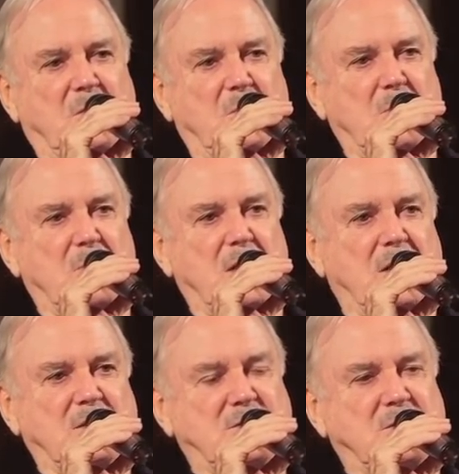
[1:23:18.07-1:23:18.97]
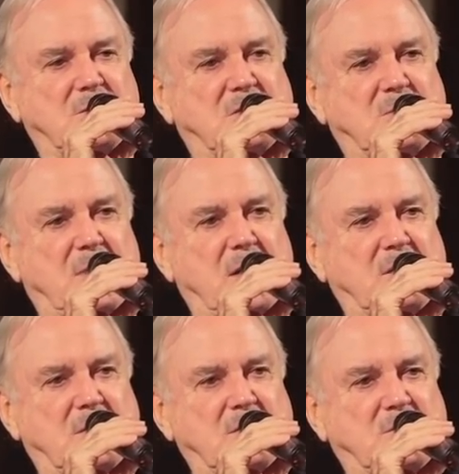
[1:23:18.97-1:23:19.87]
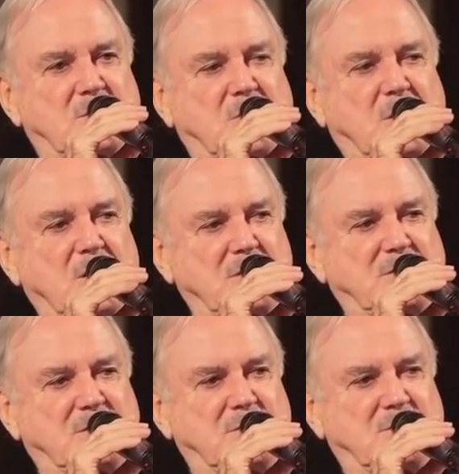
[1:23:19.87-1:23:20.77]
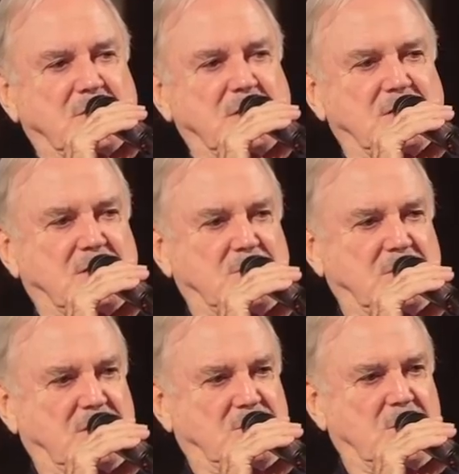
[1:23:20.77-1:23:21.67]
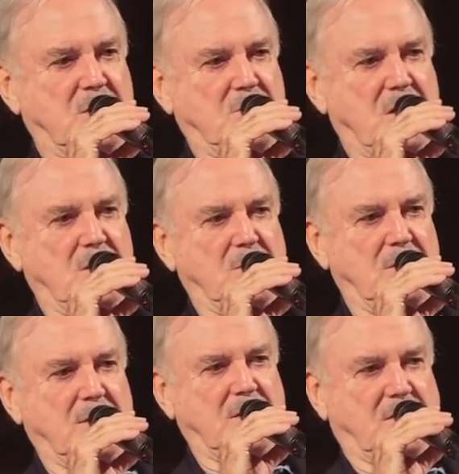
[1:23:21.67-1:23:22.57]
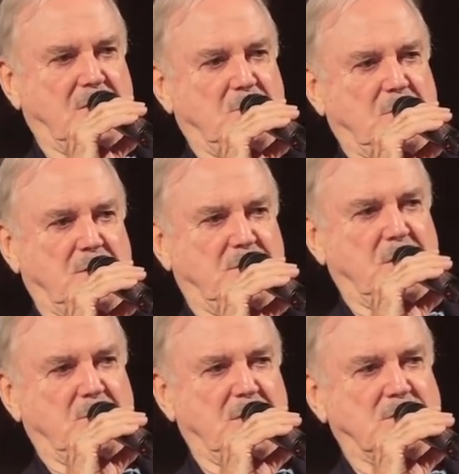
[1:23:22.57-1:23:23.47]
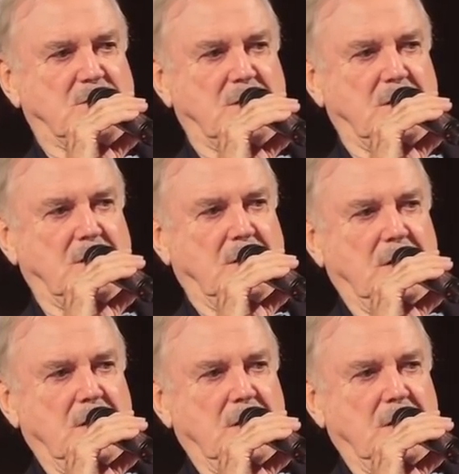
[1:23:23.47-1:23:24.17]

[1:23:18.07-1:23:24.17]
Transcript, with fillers: you've been making jokes about and sort of concentrates them into one moment. That's the perfect punchline.